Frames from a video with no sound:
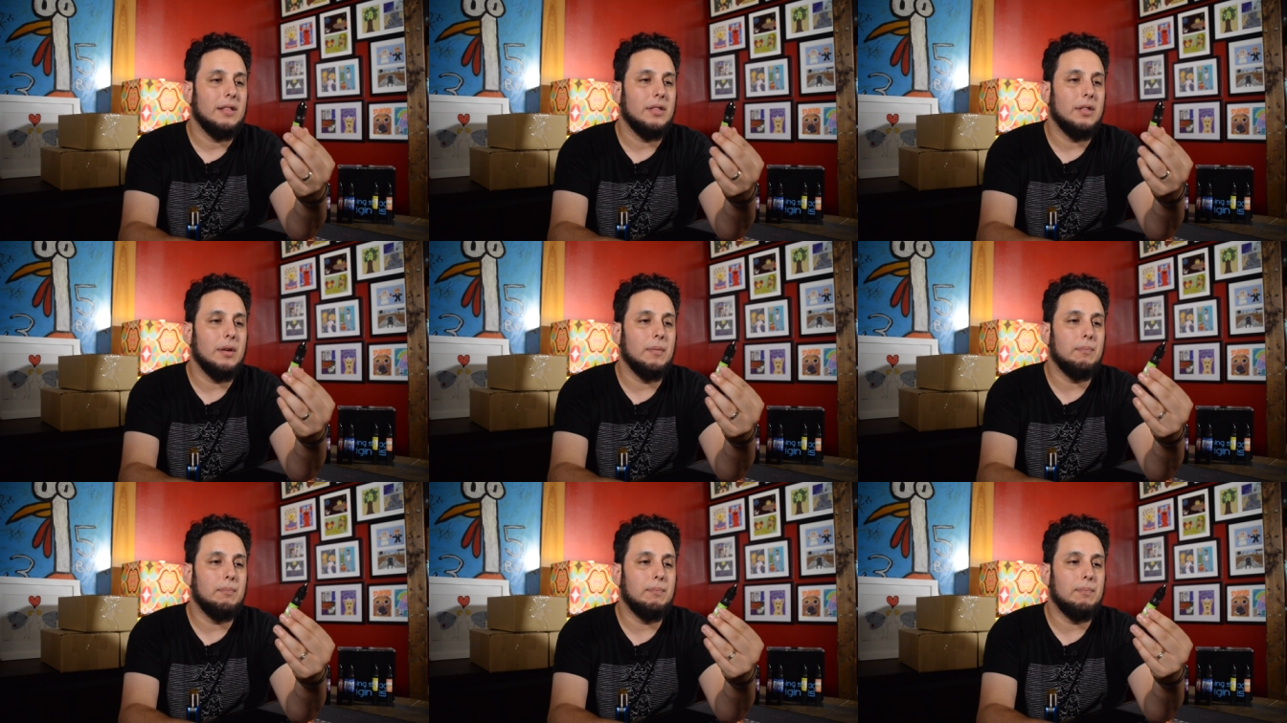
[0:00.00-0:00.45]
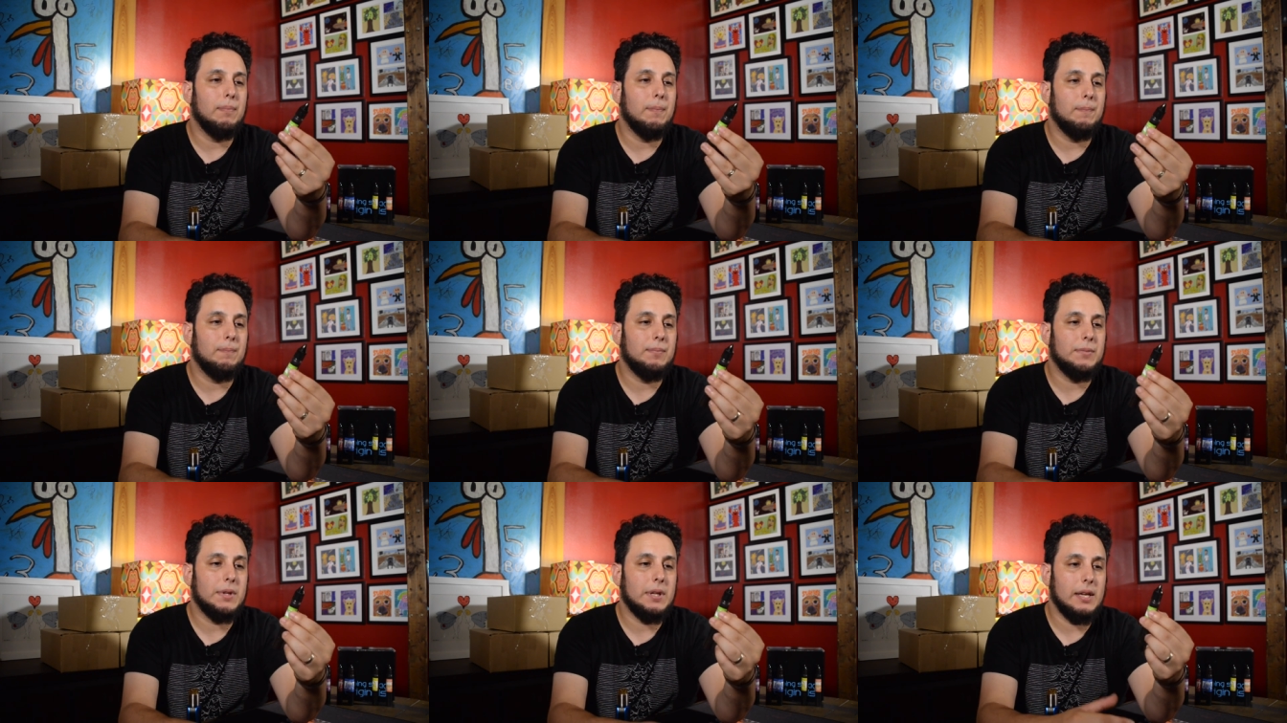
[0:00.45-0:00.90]
the
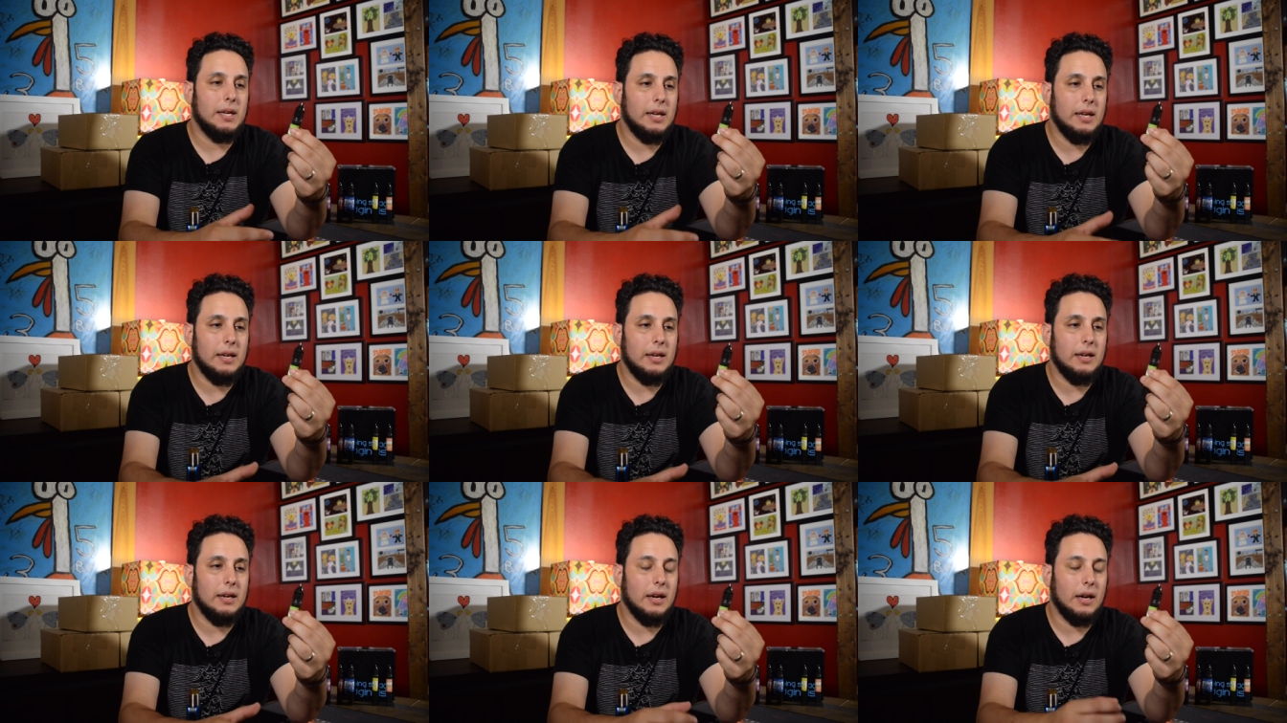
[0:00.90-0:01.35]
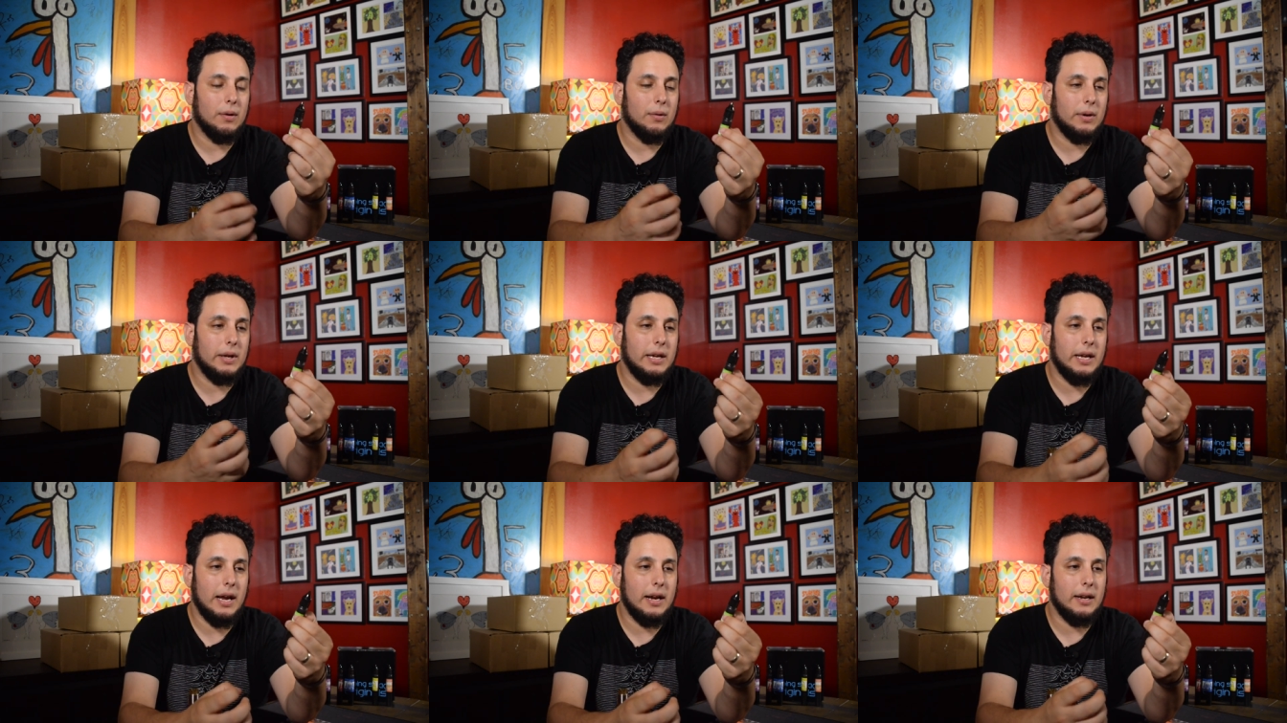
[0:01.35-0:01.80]
tea, I
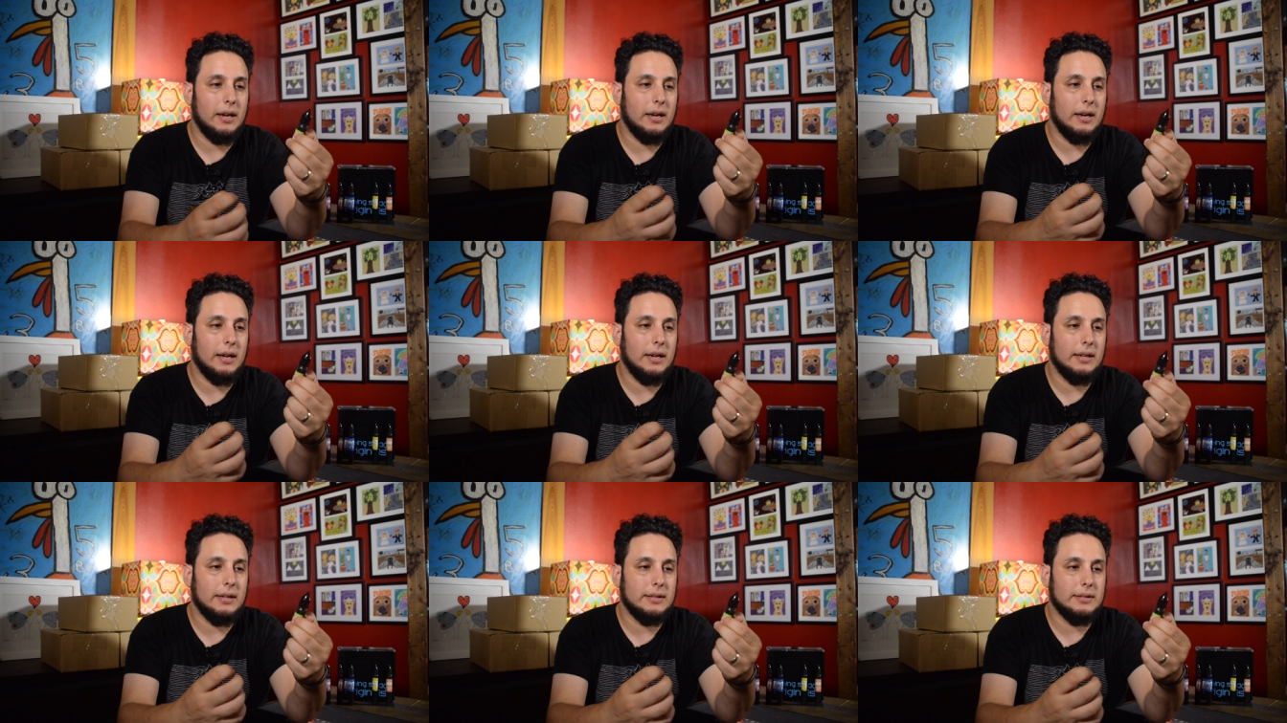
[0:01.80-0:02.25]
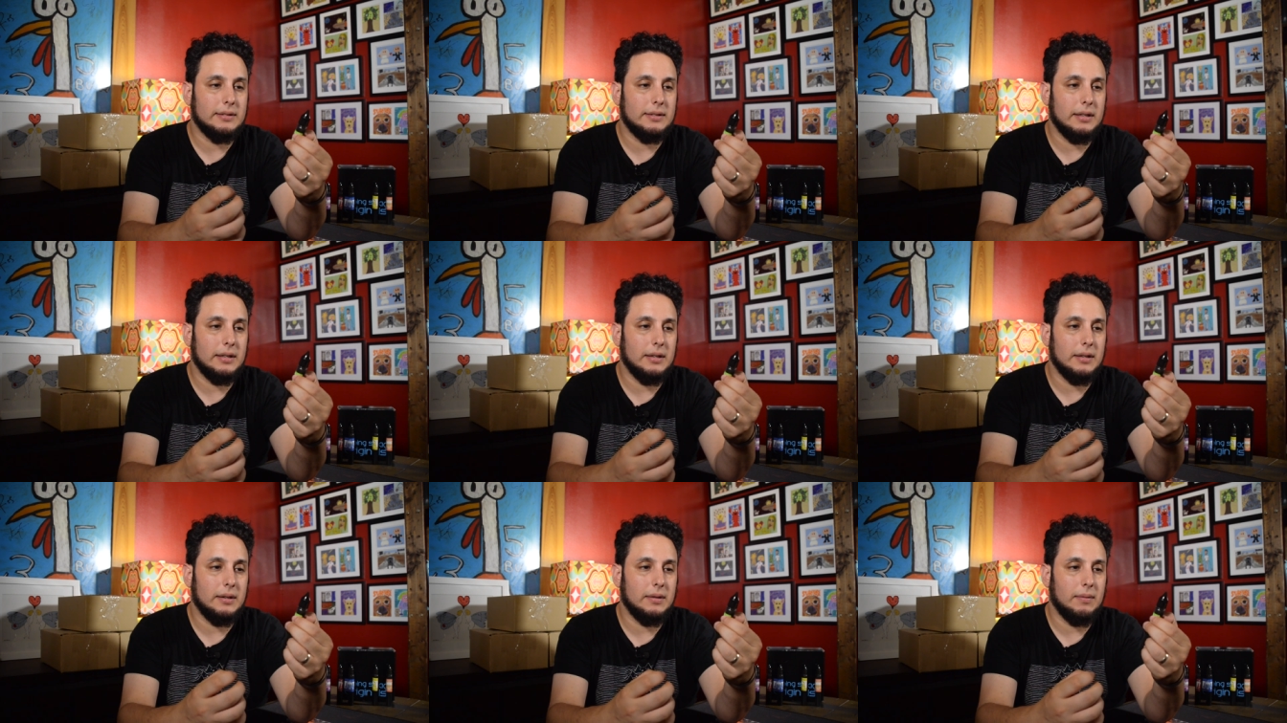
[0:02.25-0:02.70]
don't get it as,
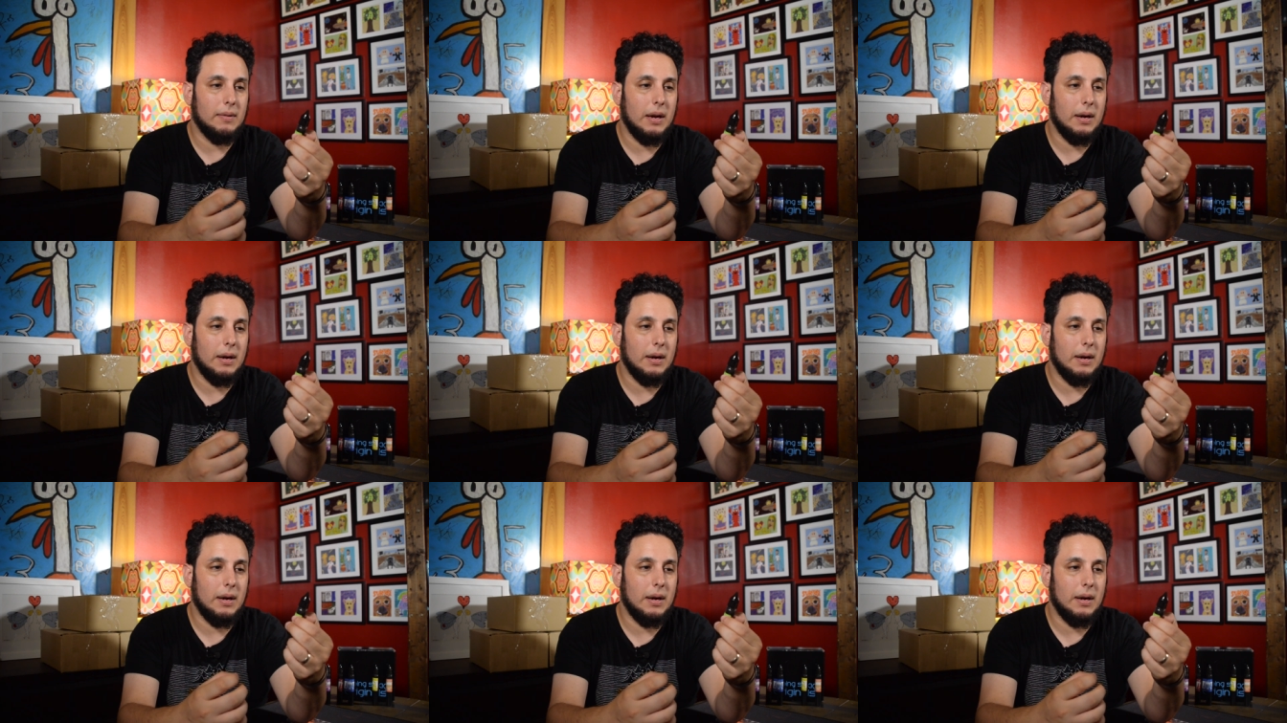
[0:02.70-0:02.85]
uh,